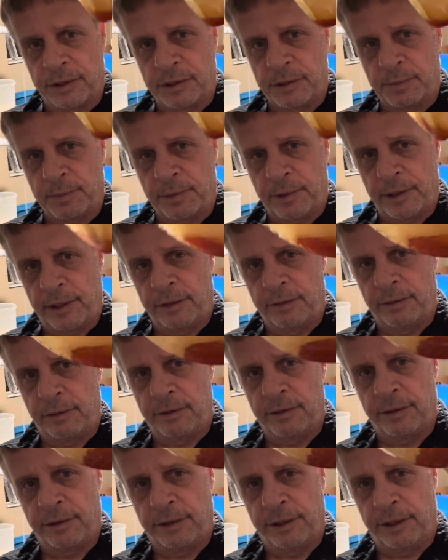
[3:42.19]
It's brand new,
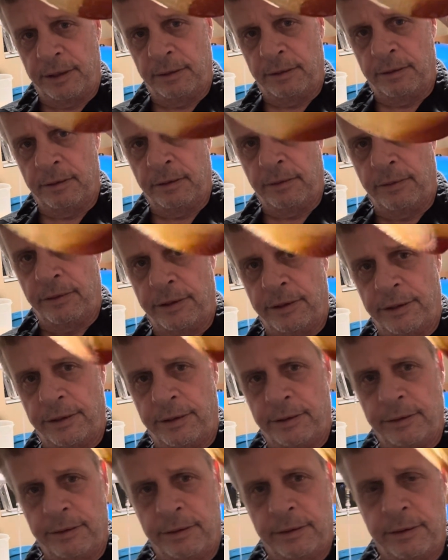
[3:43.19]
clean oil.
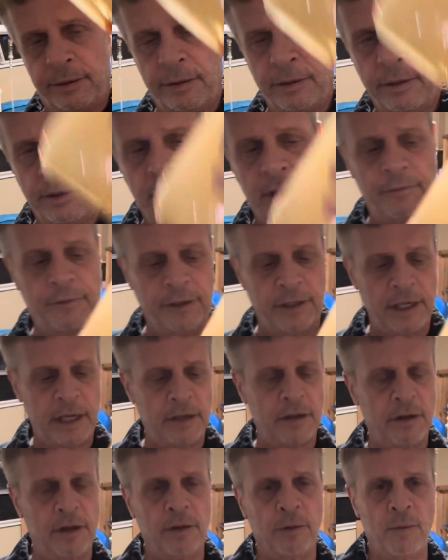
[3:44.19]
If you got
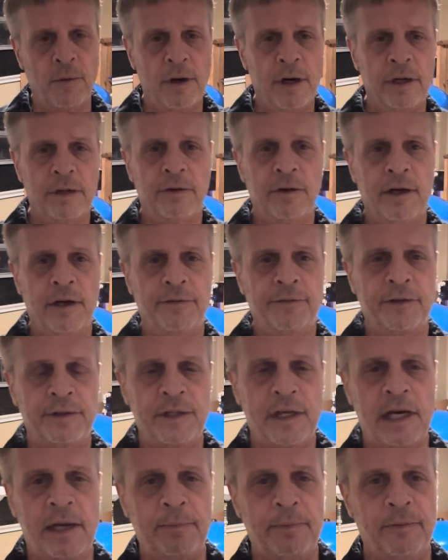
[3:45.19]
all the water off the
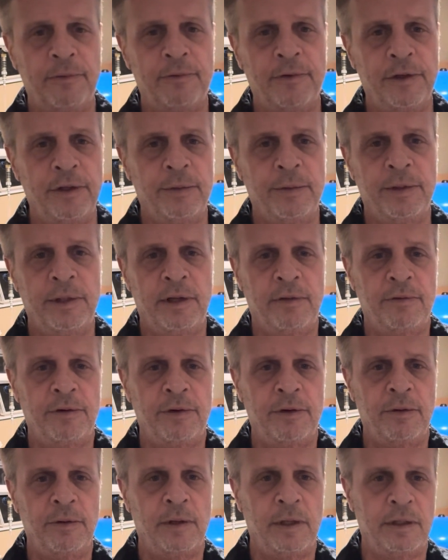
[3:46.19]
top of it, you would never
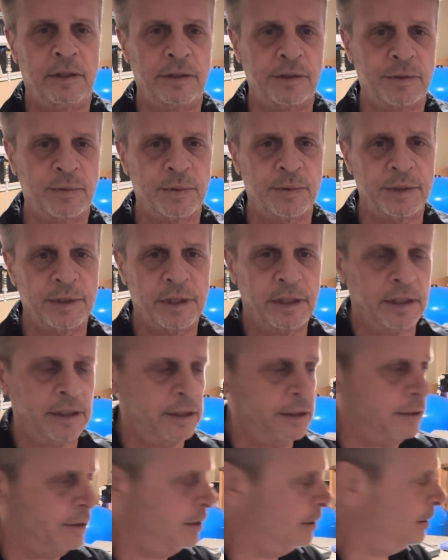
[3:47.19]
know that this was in anything.